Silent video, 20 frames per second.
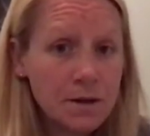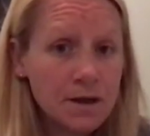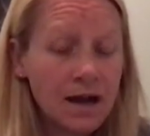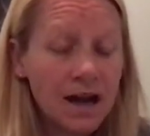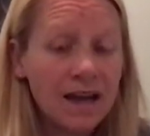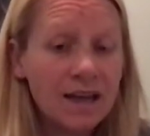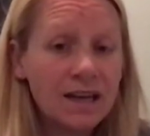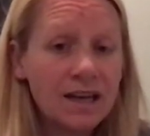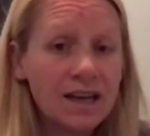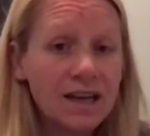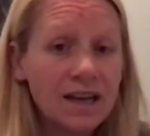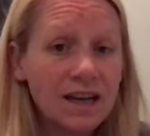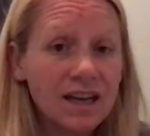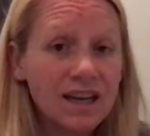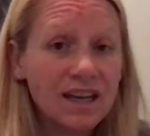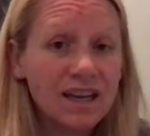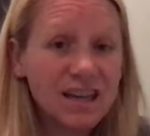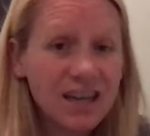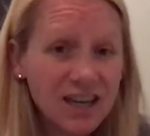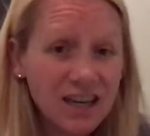I need a
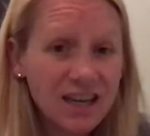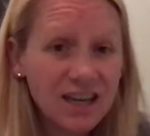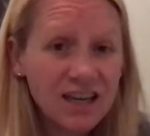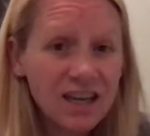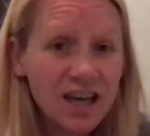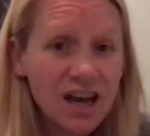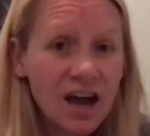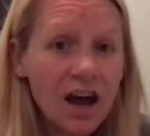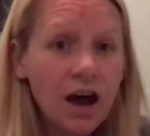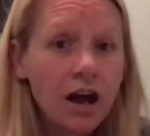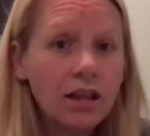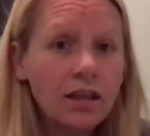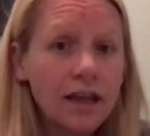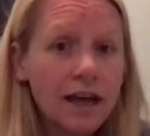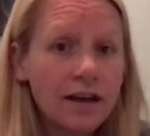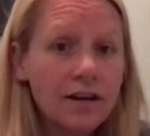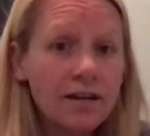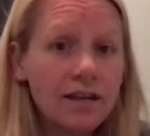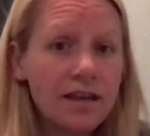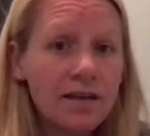K, a
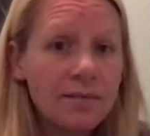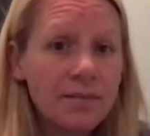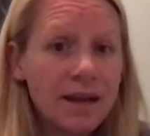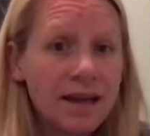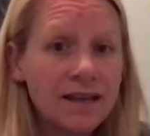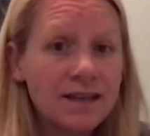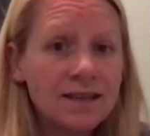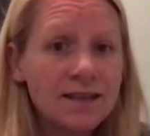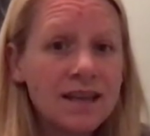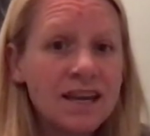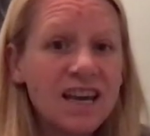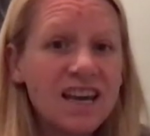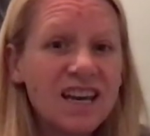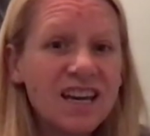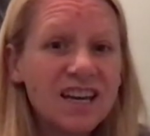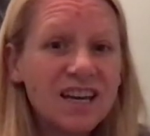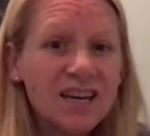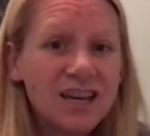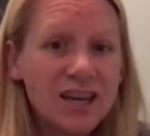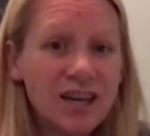letter that makes
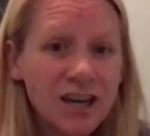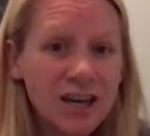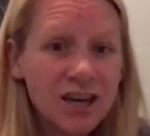K.